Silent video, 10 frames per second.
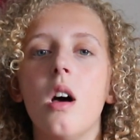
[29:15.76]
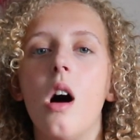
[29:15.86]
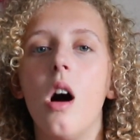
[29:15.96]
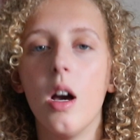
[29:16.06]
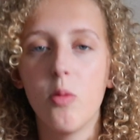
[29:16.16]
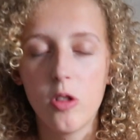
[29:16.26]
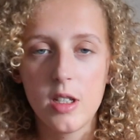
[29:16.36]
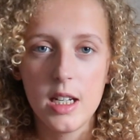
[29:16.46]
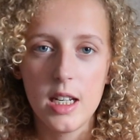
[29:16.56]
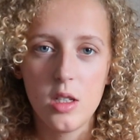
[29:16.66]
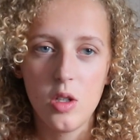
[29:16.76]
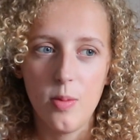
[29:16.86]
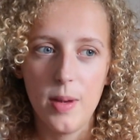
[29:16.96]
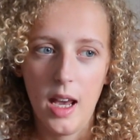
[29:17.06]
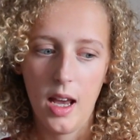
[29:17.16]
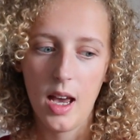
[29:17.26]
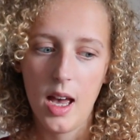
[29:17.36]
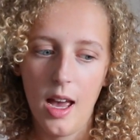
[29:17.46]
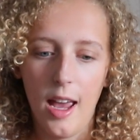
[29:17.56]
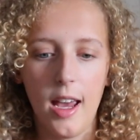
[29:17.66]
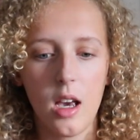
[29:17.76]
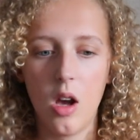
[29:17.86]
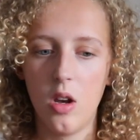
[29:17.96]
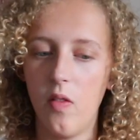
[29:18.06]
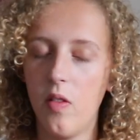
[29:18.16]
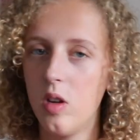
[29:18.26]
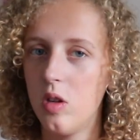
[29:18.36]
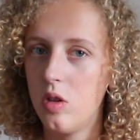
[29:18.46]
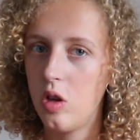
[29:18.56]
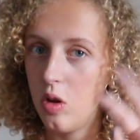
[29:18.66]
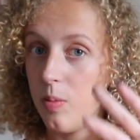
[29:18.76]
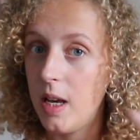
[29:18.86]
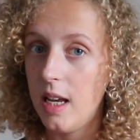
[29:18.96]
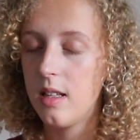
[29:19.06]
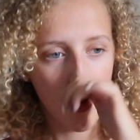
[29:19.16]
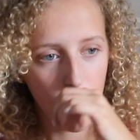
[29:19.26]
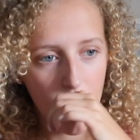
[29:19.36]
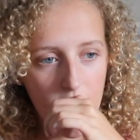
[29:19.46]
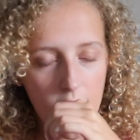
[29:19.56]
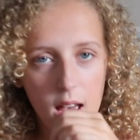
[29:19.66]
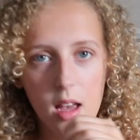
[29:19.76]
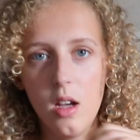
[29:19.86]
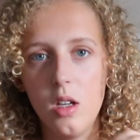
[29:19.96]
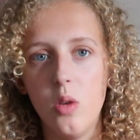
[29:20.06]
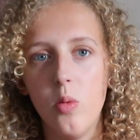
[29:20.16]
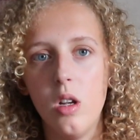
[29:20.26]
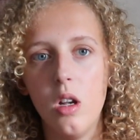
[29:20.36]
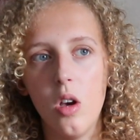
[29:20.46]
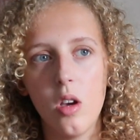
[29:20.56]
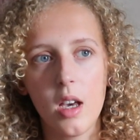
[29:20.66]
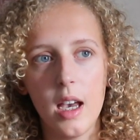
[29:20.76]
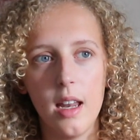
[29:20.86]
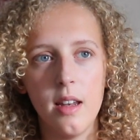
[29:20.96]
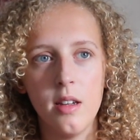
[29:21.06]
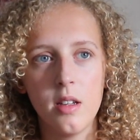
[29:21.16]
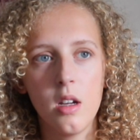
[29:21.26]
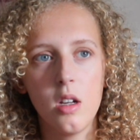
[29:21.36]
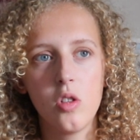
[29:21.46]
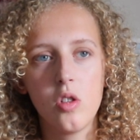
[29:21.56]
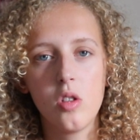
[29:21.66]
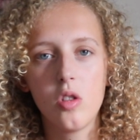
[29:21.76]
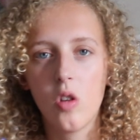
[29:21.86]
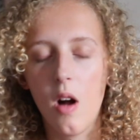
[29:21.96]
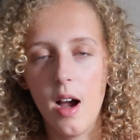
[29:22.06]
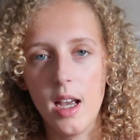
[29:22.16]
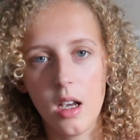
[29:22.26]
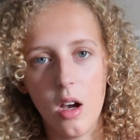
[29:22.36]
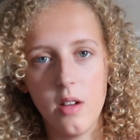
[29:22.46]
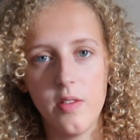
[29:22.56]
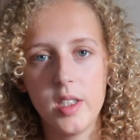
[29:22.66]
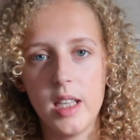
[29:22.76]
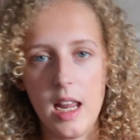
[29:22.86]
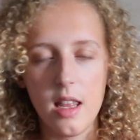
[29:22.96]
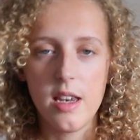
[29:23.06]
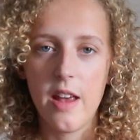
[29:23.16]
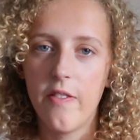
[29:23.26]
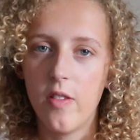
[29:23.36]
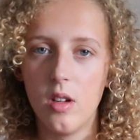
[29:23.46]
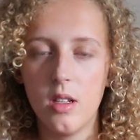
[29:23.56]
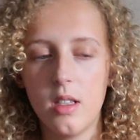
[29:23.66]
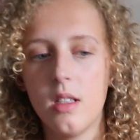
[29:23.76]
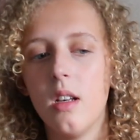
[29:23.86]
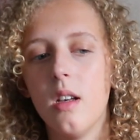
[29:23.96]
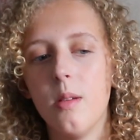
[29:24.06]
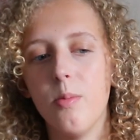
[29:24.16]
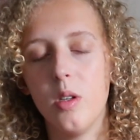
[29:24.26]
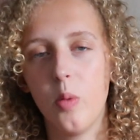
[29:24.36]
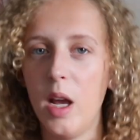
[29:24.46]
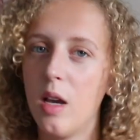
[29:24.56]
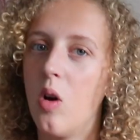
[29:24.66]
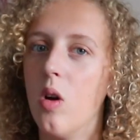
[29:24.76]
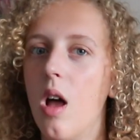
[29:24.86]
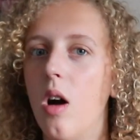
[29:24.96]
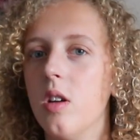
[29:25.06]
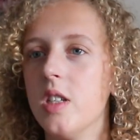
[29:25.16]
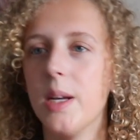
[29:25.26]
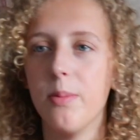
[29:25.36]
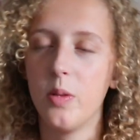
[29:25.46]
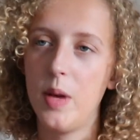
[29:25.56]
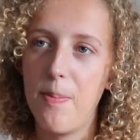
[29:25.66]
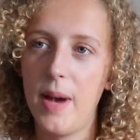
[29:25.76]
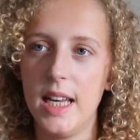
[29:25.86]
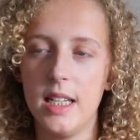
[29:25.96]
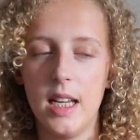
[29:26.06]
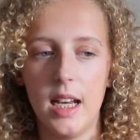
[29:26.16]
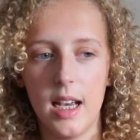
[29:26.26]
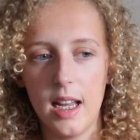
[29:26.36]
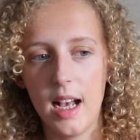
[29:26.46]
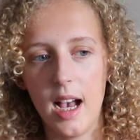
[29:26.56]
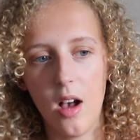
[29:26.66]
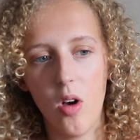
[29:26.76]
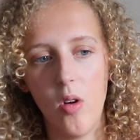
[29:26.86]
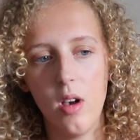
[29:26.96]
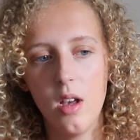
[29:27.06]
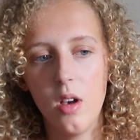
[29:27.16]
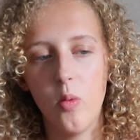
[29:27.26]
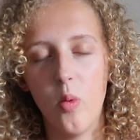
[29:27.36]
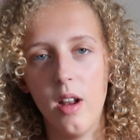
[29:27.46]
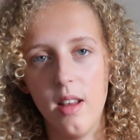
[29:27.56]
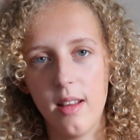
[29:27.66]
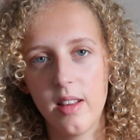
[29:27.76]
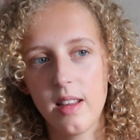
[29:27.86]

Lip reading: I wanted it to be a kind of two-piece where you would look and try and kind of see the difference between collage and between painting, and how one is